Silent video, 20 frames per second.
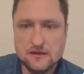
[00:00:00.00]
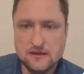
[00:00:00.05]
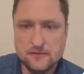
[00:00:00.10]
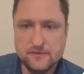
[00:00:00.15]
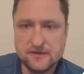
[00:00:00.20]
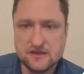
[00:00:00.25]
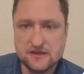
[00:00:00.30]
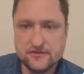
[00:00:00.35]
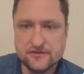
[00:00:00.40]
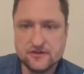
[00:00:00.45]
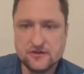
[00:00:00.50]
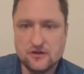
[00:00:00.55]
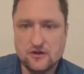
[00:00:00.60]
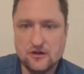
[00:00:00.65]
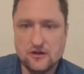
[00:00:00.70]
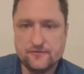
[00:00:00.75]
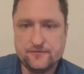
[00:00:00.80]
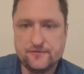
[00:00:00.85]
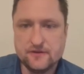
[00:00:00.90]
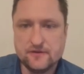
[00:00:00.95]
Because it
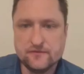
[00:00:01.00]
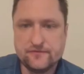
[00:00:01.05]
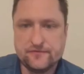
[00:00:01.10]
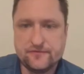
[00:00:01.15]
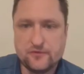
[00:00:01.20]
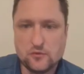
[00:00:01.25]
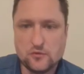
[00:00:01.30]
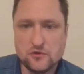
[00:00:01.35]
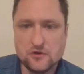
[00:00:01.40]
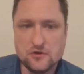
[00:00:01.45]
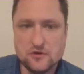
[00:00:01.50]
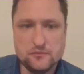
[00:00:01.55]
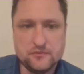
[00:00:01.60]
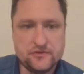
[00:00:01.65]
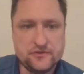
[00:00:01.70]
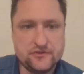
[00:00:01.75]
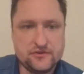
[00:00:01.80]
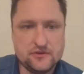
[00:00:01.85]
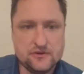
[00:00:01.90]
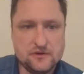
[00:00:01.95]
often
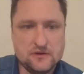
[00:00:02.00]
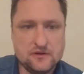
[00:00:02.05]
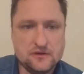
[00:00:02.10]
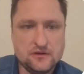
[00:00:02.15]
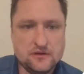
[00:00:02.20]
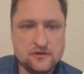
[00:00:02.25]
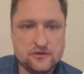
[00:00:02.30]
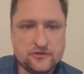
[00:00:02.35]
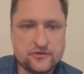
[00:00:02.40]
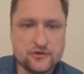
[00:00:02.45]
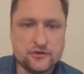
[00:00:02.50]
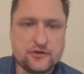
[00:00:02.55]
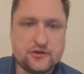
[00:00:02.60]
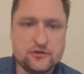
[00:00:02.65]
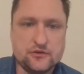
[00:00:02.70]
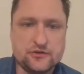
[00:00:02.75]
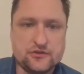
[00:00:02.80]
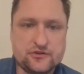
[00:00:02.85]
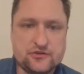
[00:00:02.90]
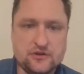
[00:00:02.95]
forms
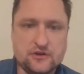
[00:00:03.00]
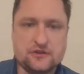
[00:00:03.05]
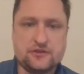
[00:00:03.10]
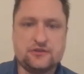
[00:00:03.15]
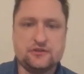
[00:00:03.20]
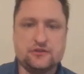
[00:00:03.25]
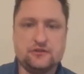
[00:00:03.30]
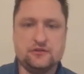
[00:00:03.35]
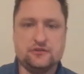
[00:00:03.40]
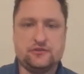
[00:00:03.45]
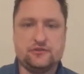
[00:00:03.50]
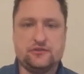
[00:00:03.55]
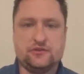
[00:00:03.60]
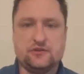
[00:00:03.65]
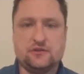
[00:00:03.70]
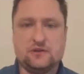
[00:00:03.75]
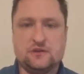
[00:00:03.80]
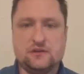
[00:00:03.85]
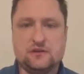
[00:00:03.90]
circular structures,